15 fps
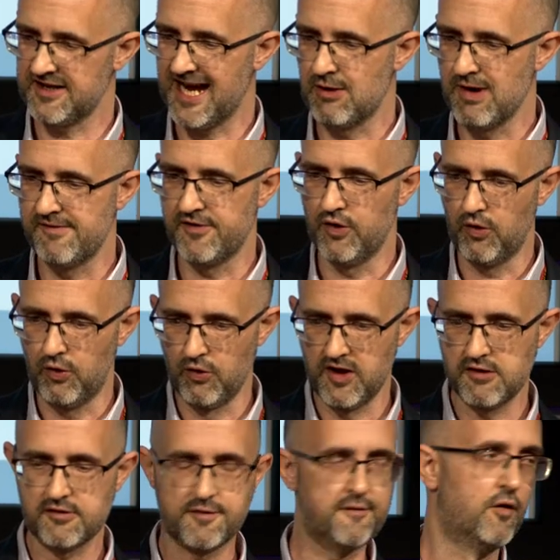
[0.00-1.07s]
However, all
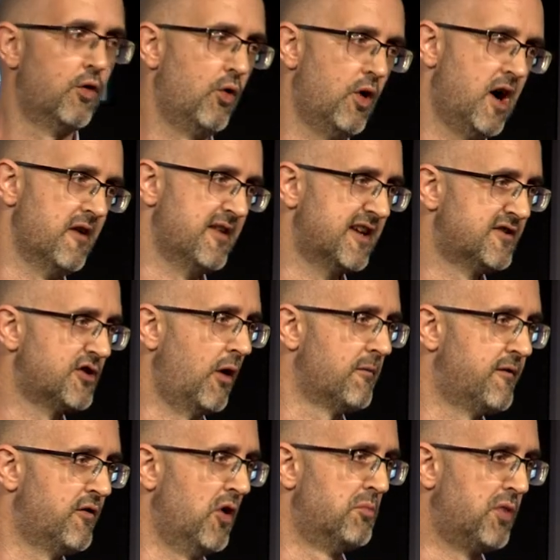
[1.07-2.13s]
those four are their top
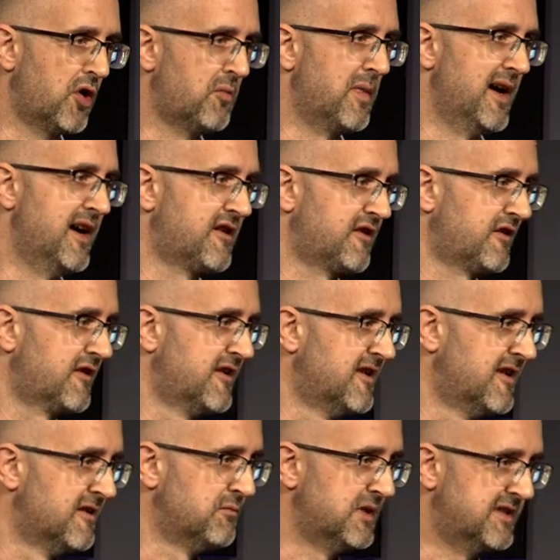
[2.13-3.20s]
four bugbears
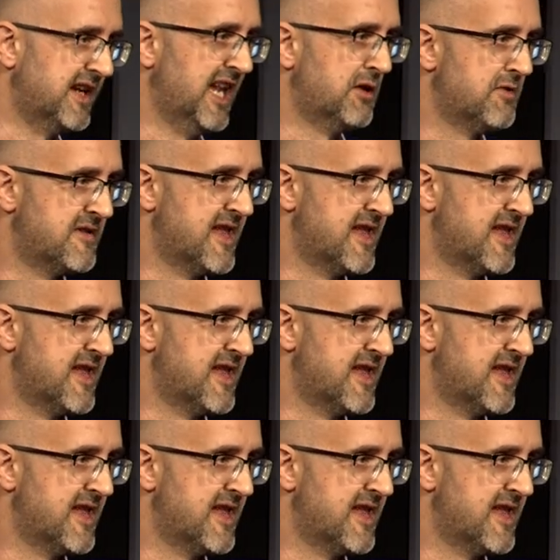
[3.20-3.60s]
we're dealing with